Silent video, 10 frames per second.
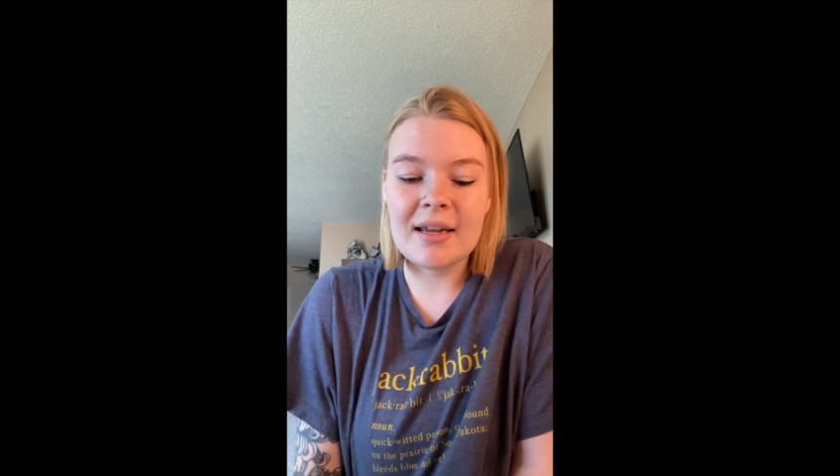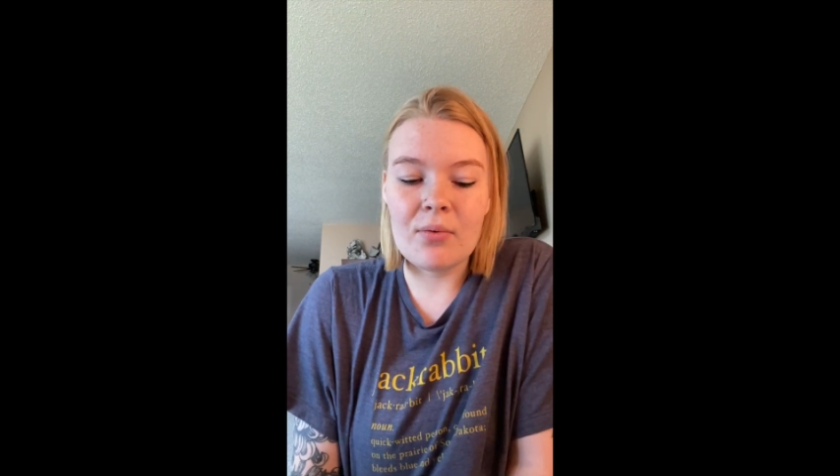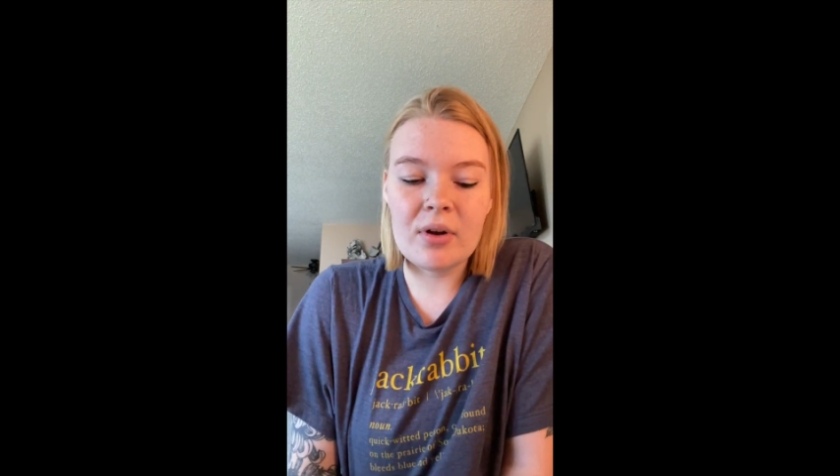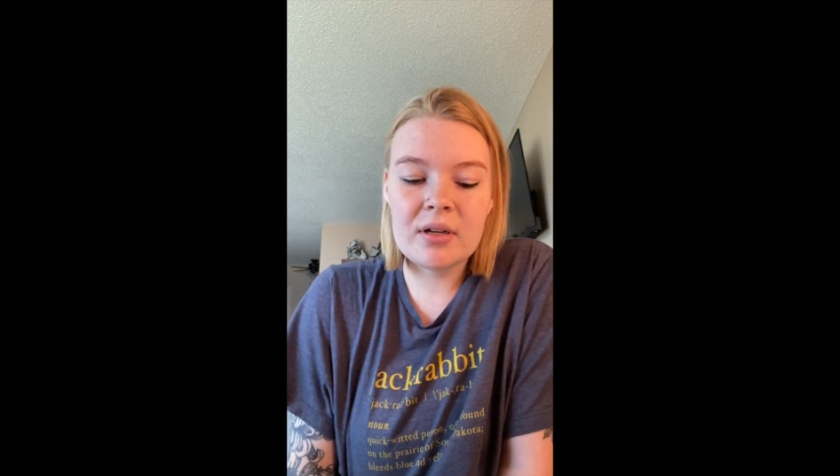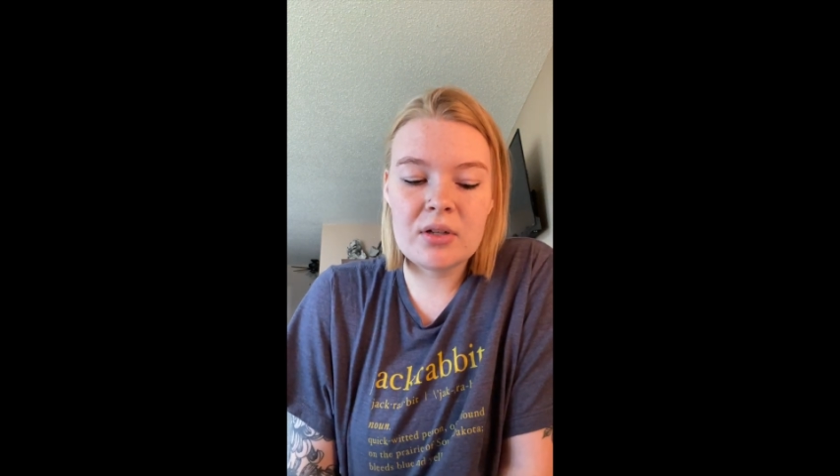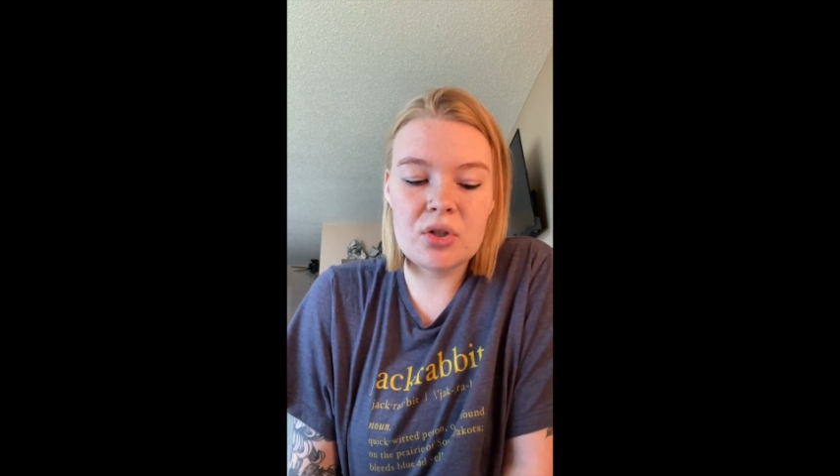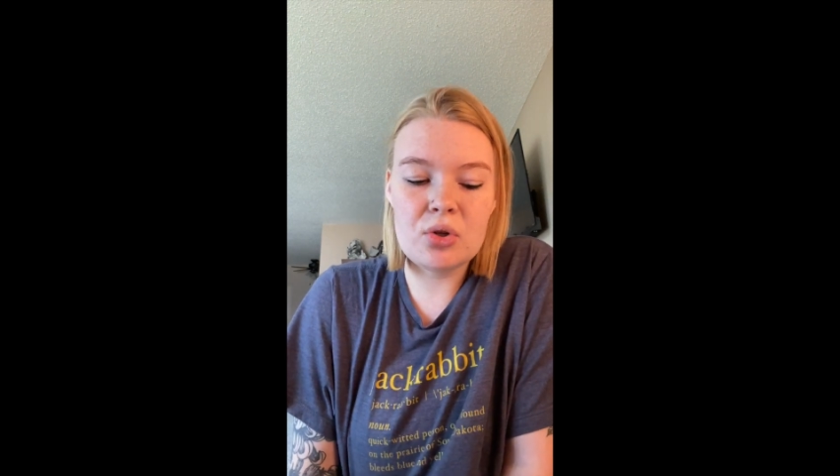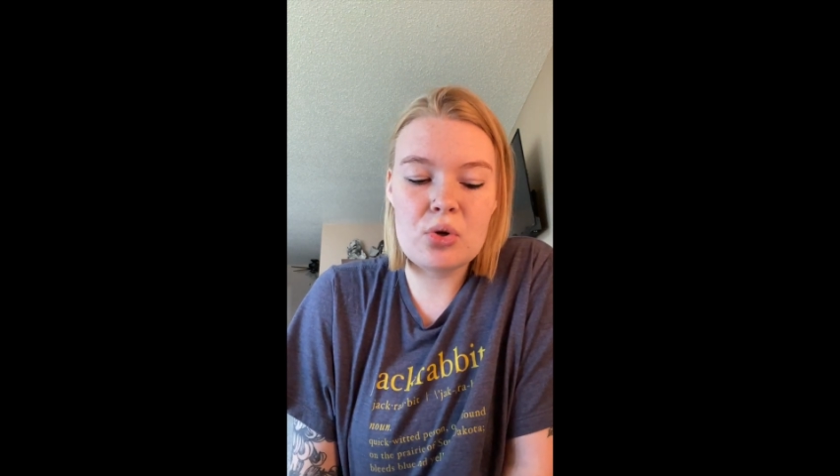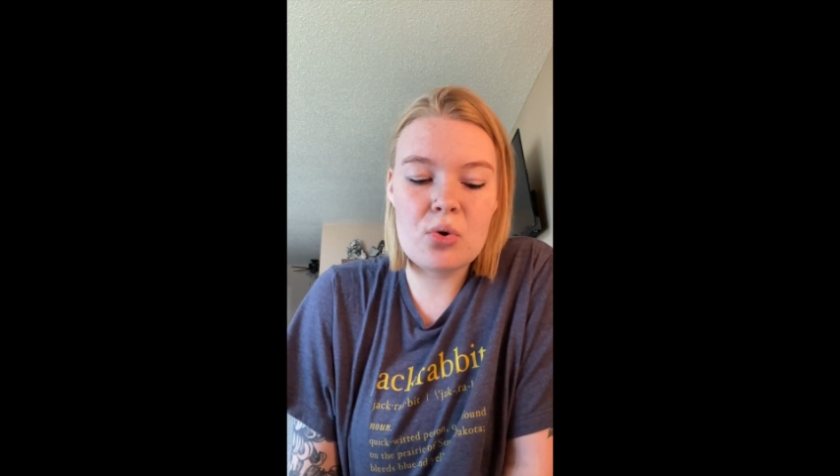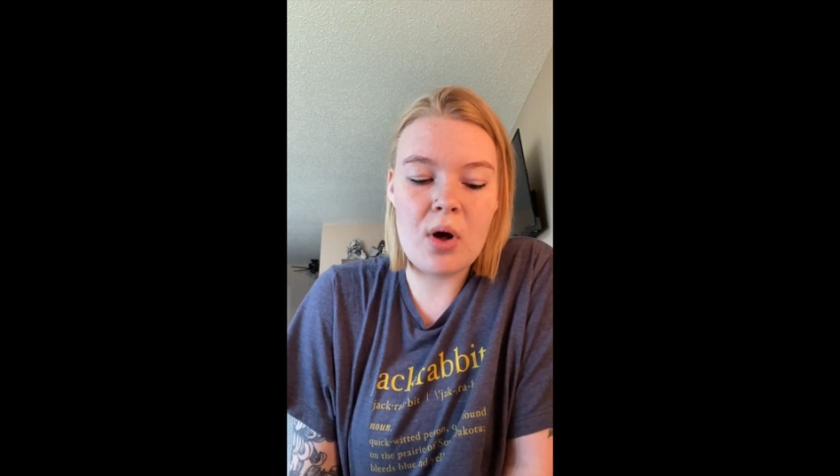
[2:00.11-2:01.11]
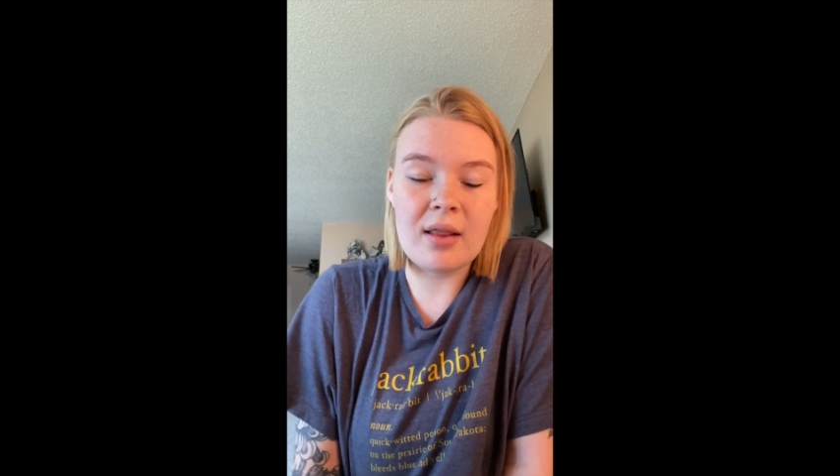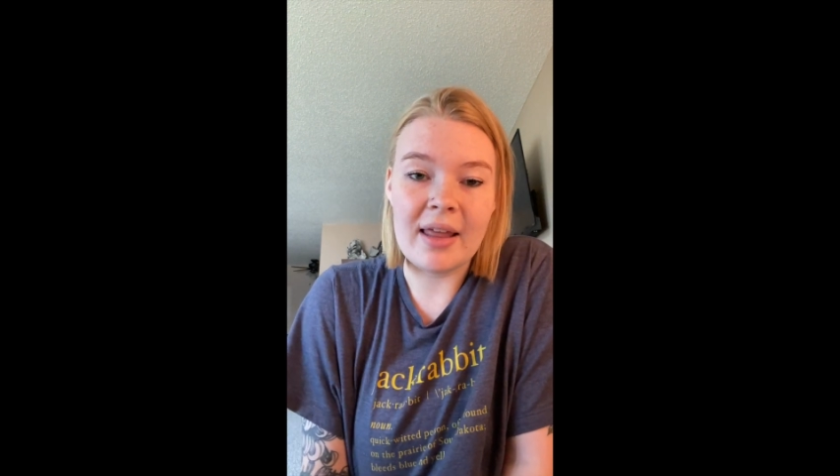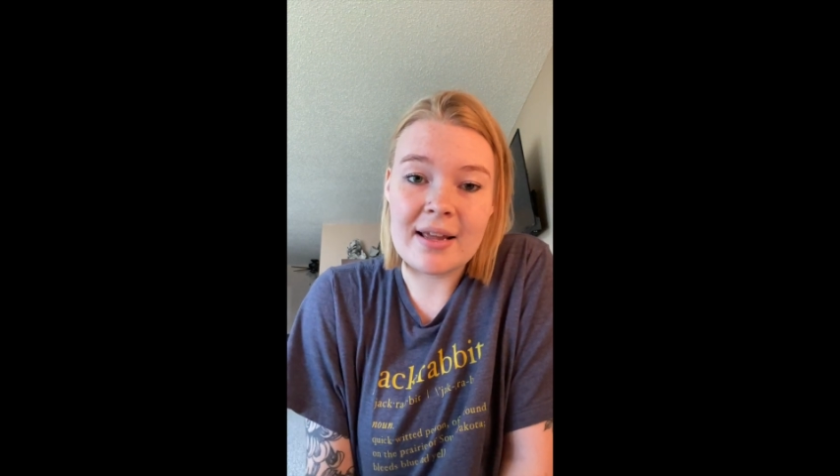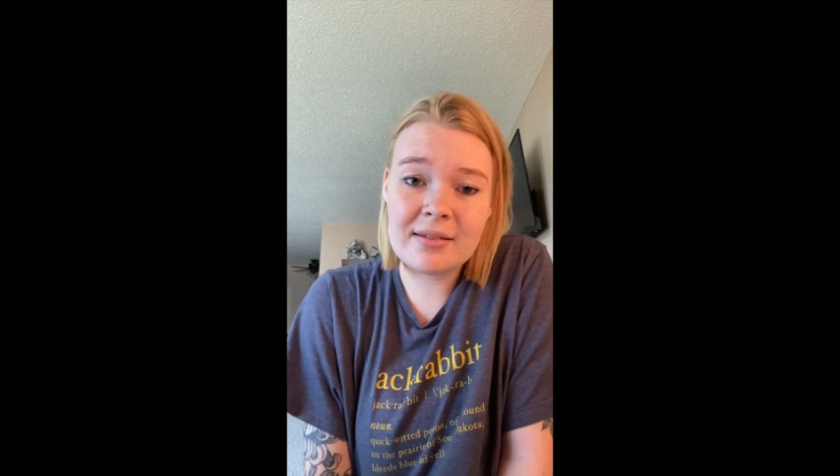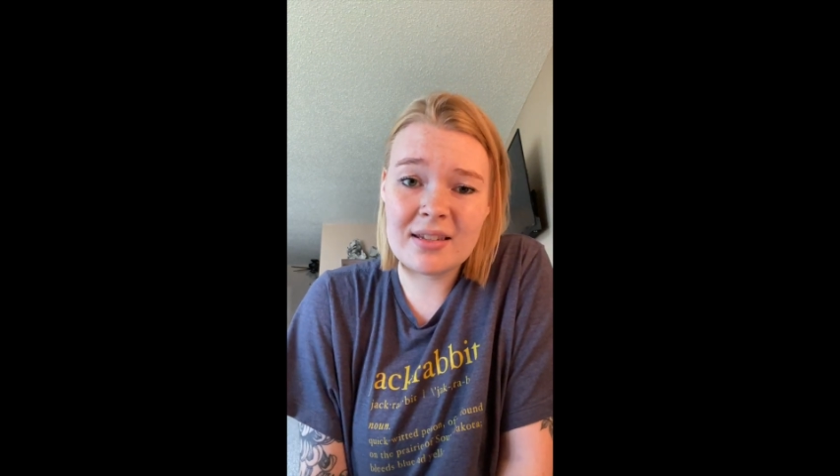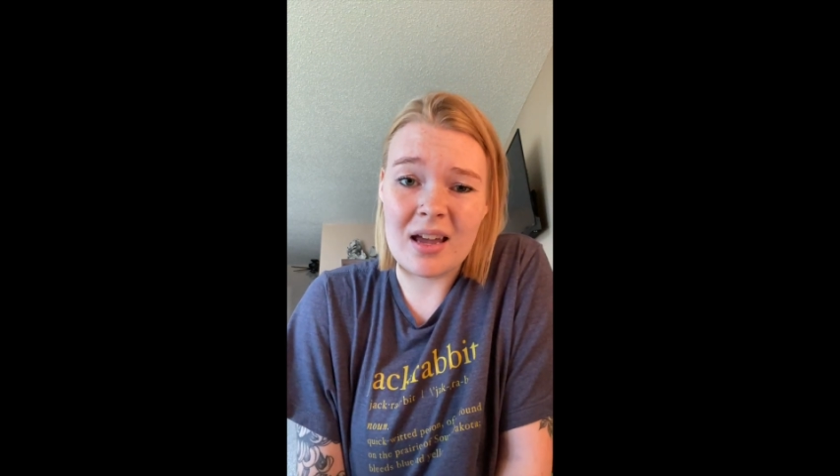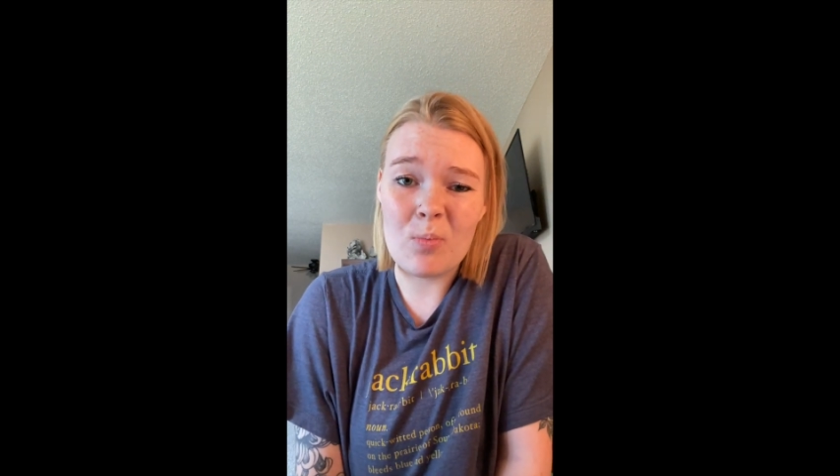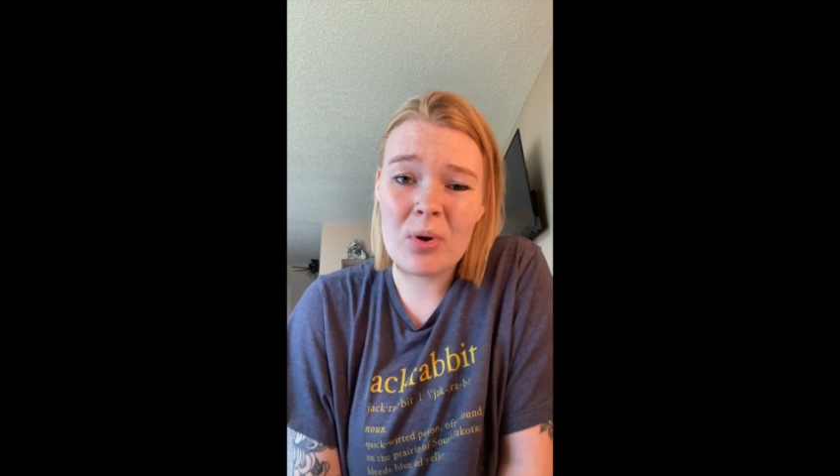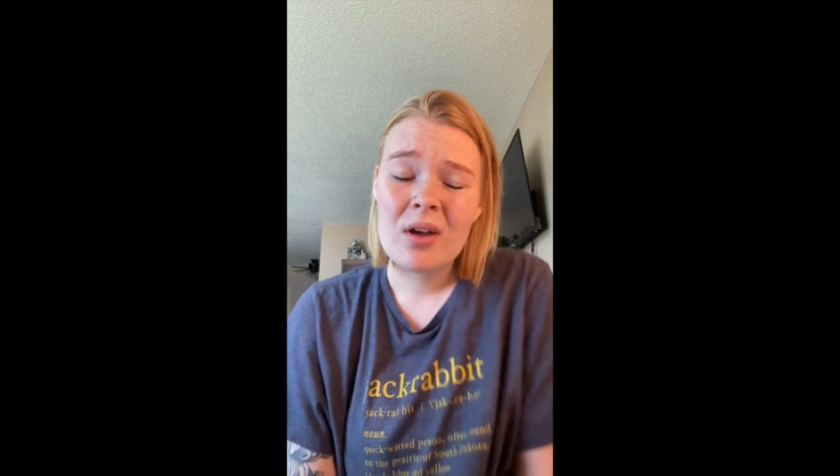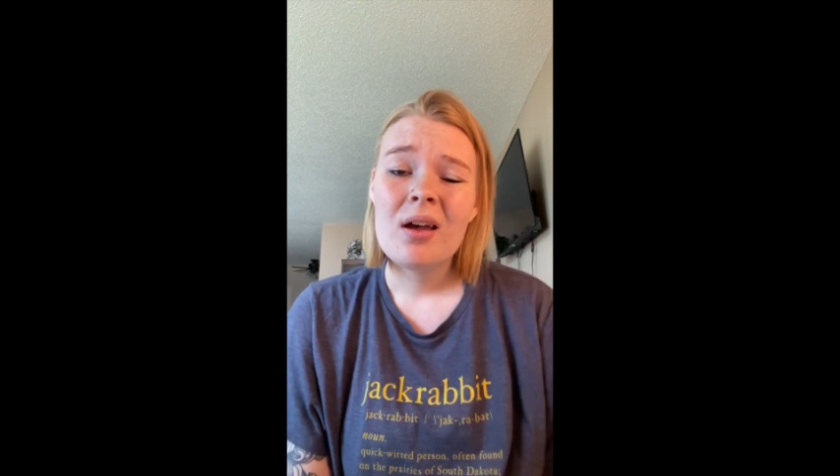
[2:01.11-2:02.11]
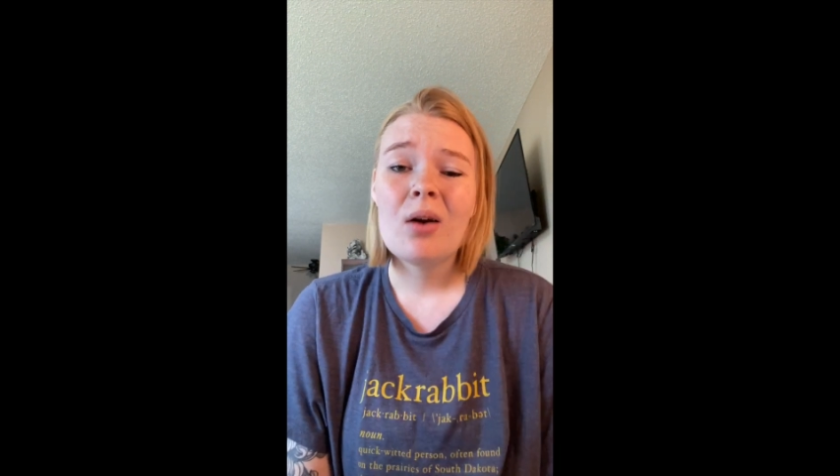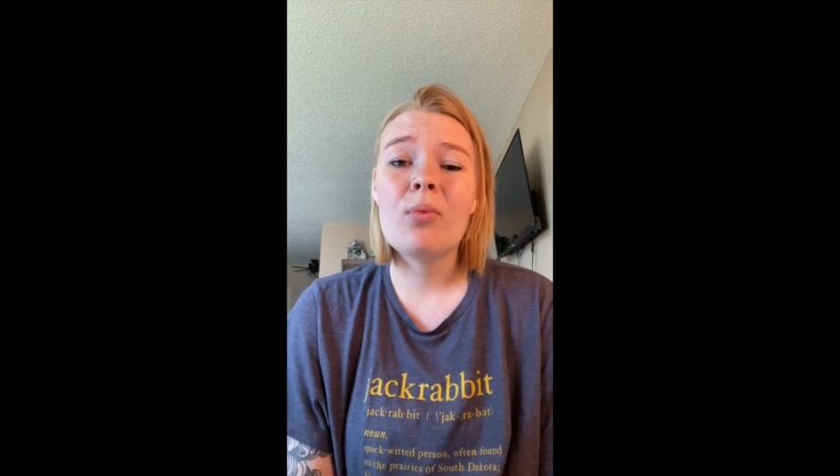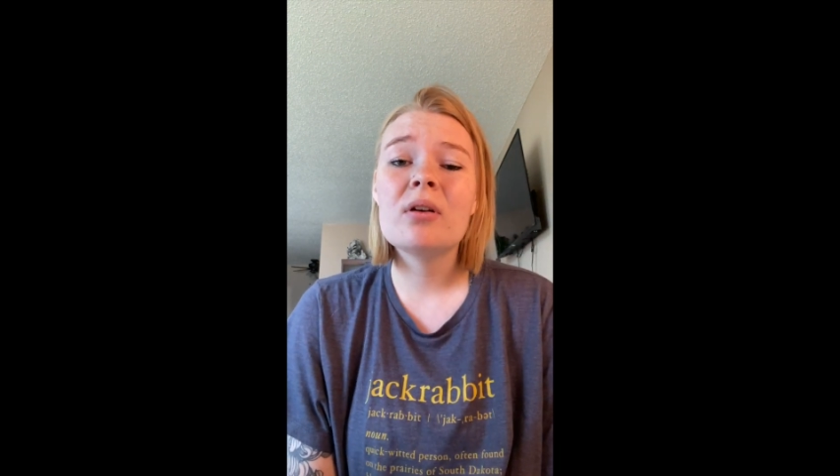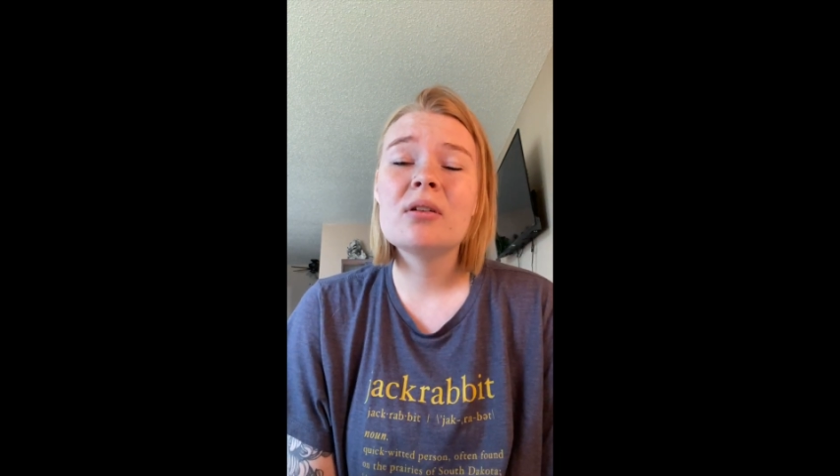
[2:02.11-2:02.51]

we're going to do a landscape, and we're going to